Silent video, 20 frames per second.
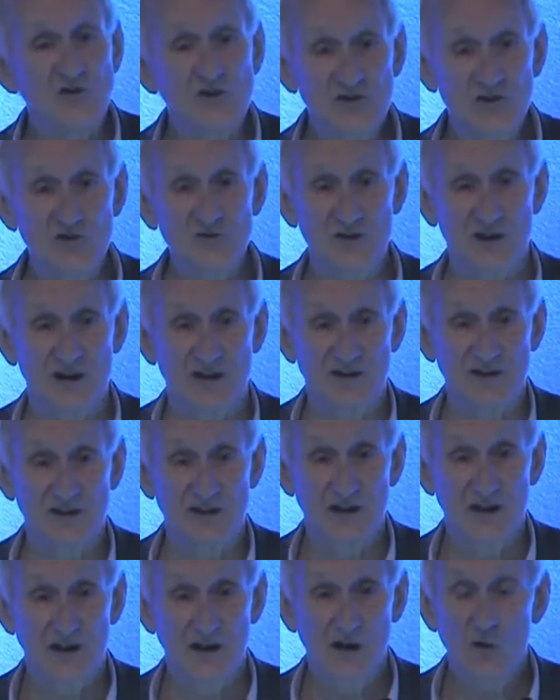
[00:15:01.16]
do that
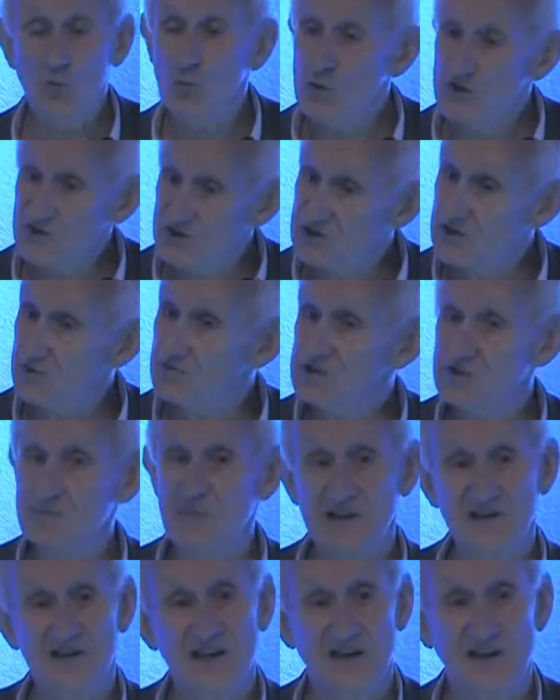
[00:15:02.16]
with some
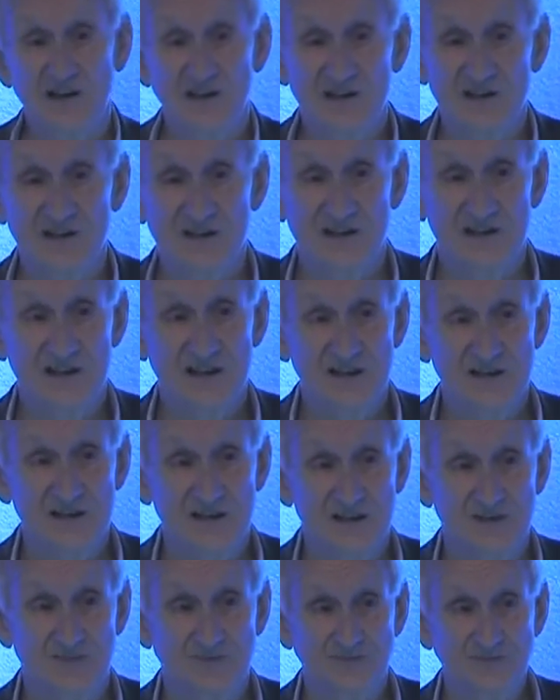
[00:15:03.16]
spectacular
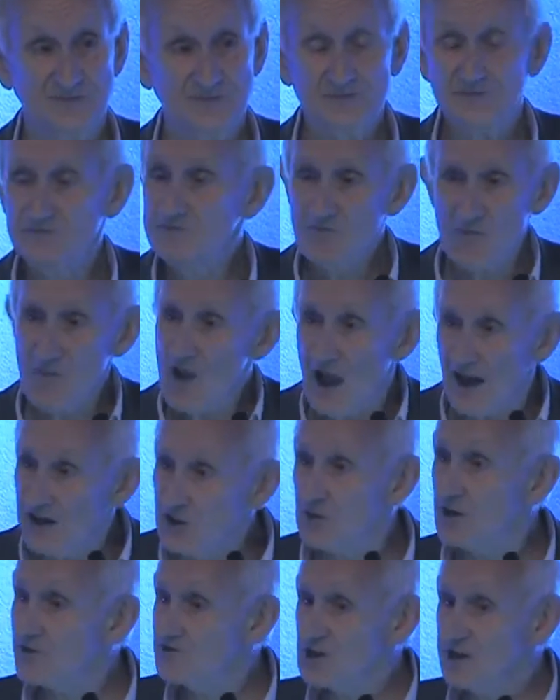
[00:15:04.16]
successes. I
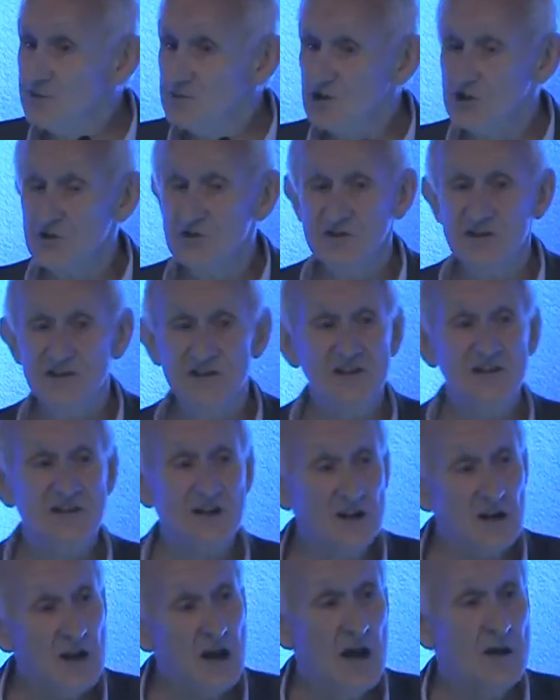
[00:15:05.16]
don't have time to go into
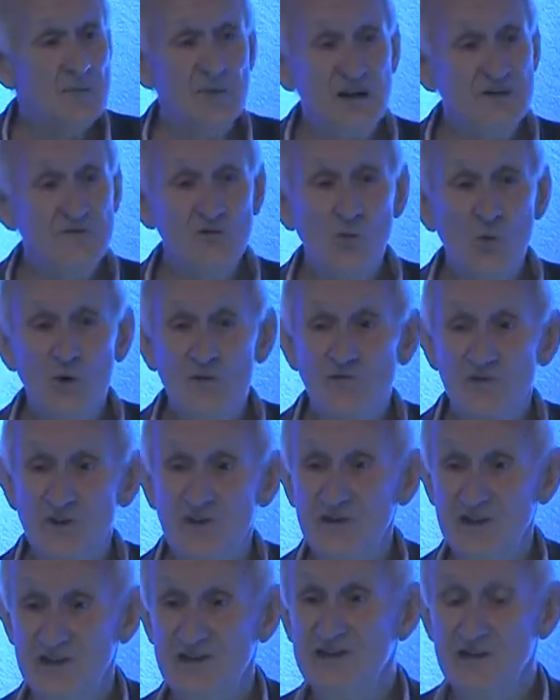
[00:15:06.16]
detail. Let me give you one
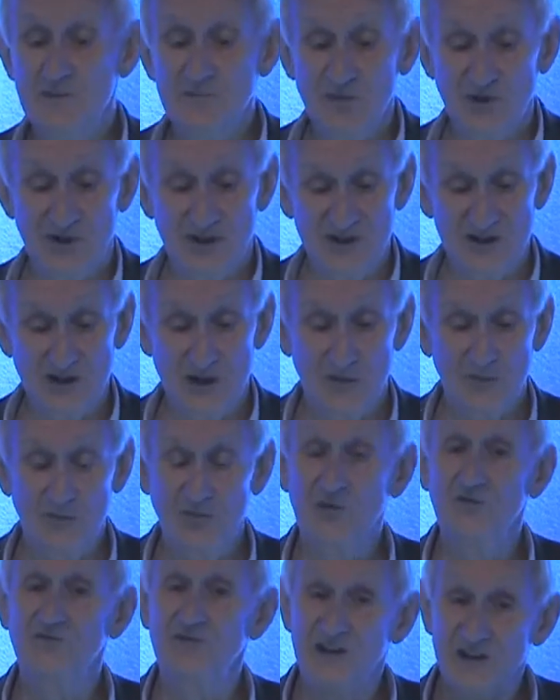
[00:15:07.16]
very simple
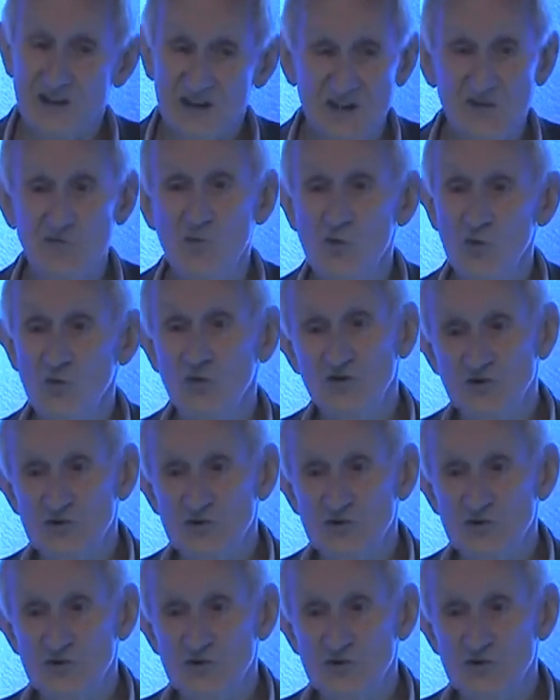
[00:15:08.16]
example, fairly small and